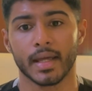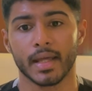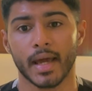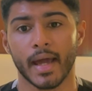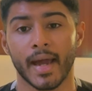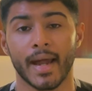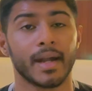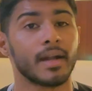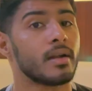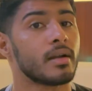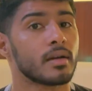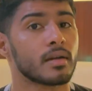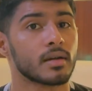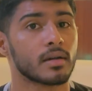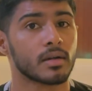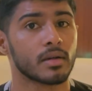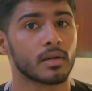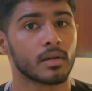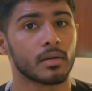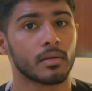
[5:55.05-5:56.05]
And
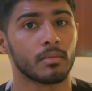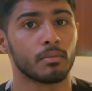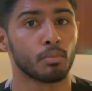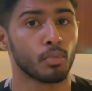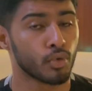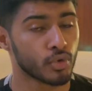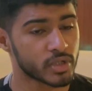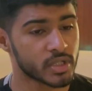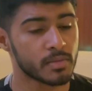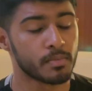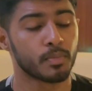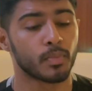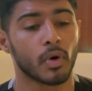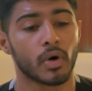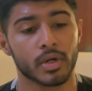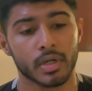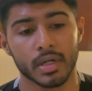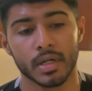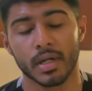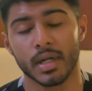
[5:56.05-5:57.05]
most
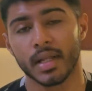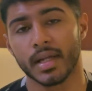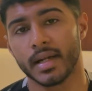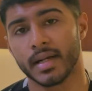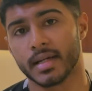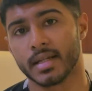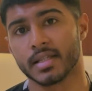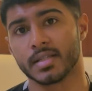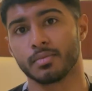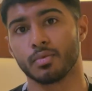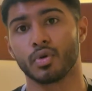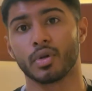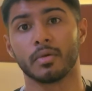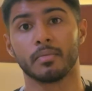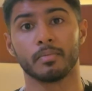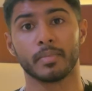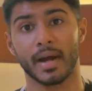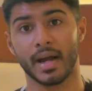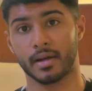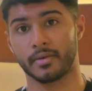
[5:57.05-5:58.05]
importantly, it is more
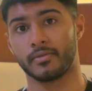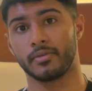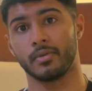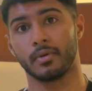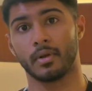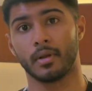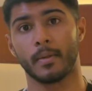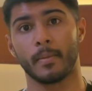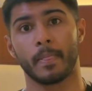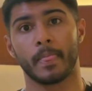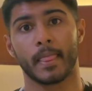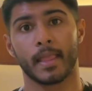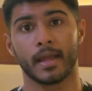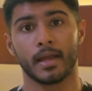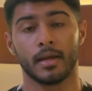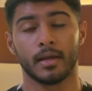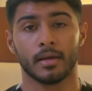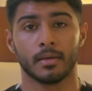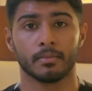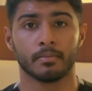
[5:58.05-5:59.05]
impactful
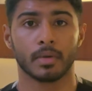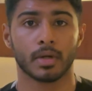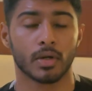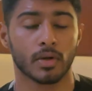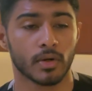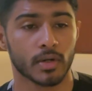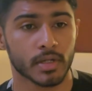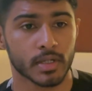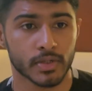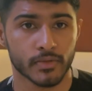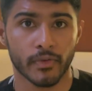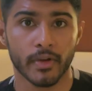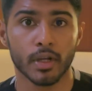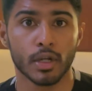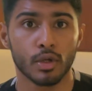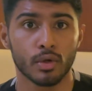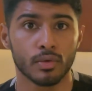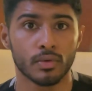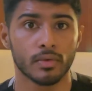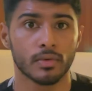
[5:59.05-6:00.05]
because when
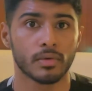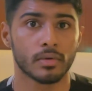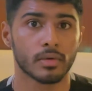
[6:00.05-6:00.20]
you